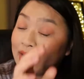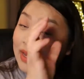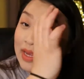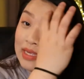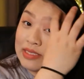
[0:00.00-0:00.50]

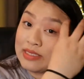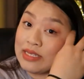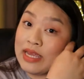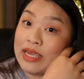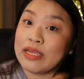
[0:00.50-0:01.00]
Like
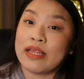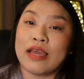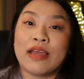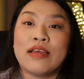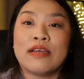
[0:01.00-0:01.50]
dang,
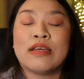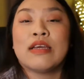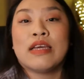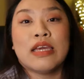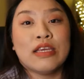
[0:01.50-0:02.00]
like
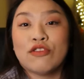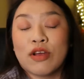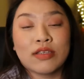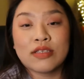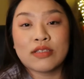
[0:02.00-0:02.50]
he
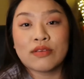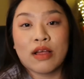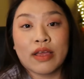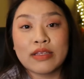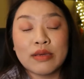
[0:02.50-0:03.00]
trusts his
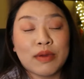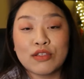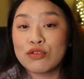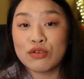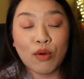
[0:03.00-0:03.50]
like
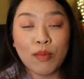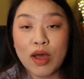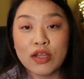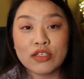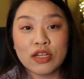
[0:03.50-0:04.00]
teammates so
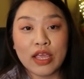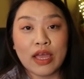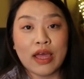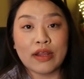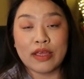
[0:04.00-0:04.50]
much.
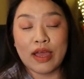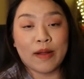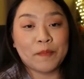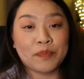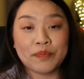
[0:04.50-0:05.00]
And
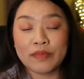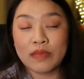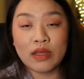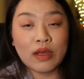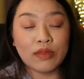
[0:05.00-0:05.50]
yeah,
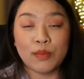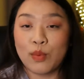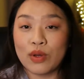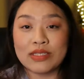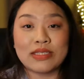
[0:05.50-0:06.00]
The
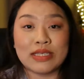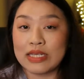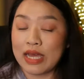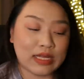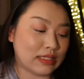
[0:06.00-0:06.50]
Boys did
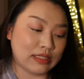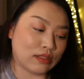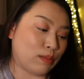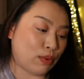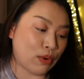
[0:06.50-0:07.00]
not
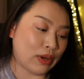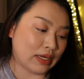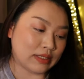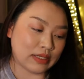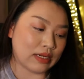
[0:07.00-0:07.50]

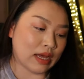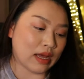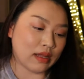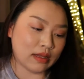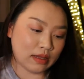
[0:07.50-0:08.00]
disappoint, did not.